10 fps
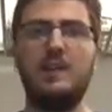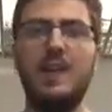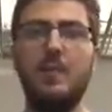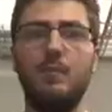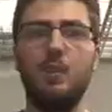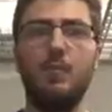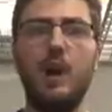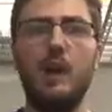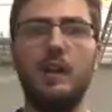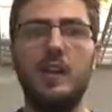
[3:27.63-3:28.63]
tempo
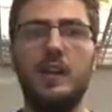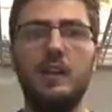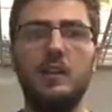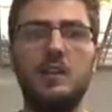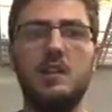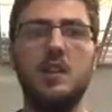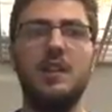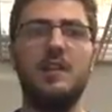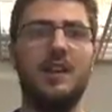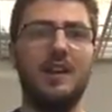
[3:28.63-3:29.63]
markings,
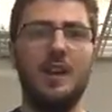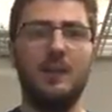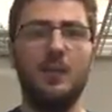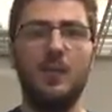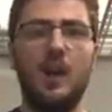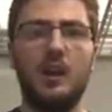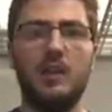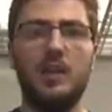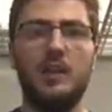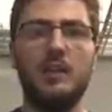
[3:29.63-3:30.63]
dynamic
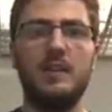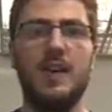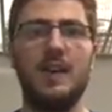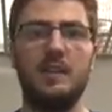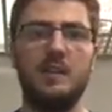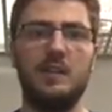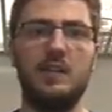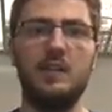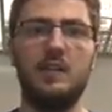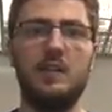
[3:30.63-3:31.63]
markings,
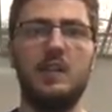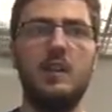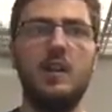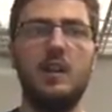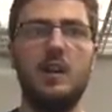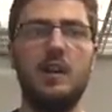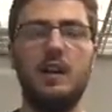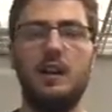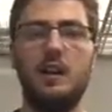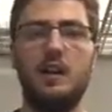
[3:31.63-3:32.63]
accents,
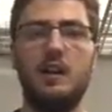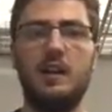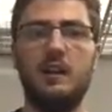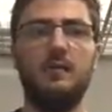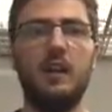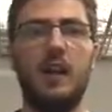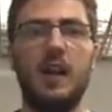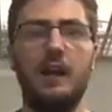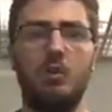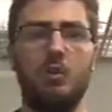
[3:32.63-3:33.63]

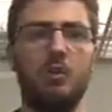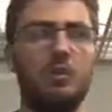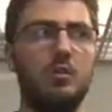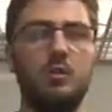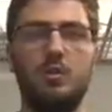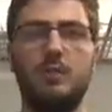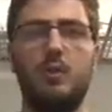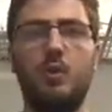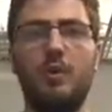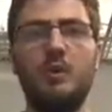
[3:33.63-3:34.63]
and also most
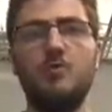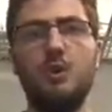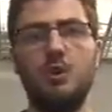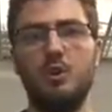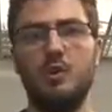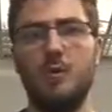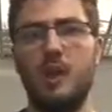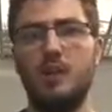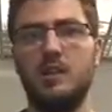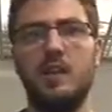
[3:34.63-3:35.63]
importantly rehearsal
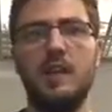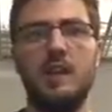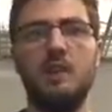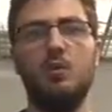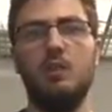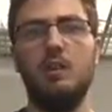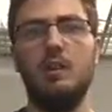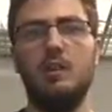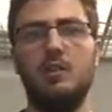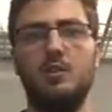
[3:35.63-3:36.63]
marks in
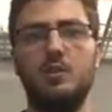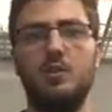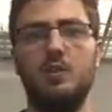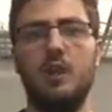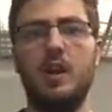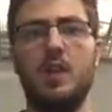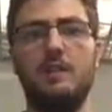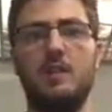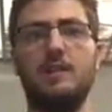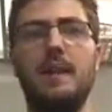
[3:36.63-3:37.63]
order to
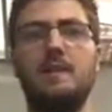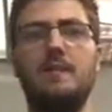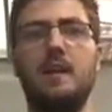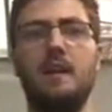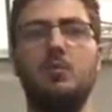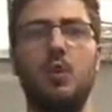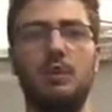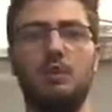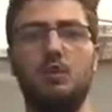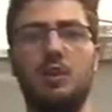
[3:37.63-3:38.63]
specify
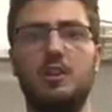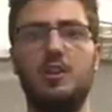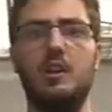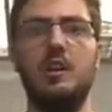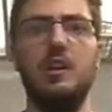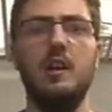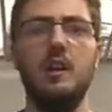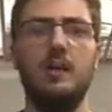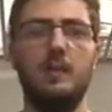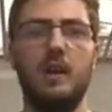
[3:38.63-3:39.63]
what structure
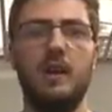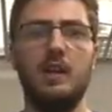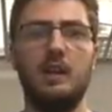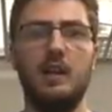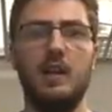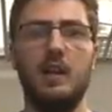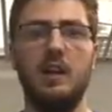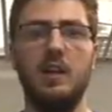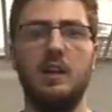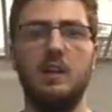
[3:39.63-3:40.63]
my
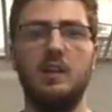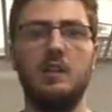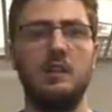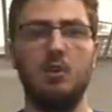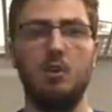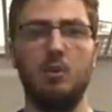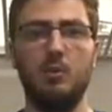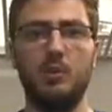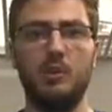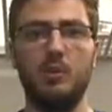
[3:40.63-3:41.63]
score
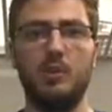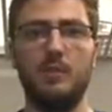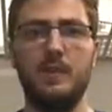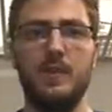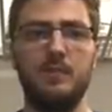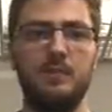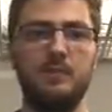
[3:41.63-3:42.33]
was going to be.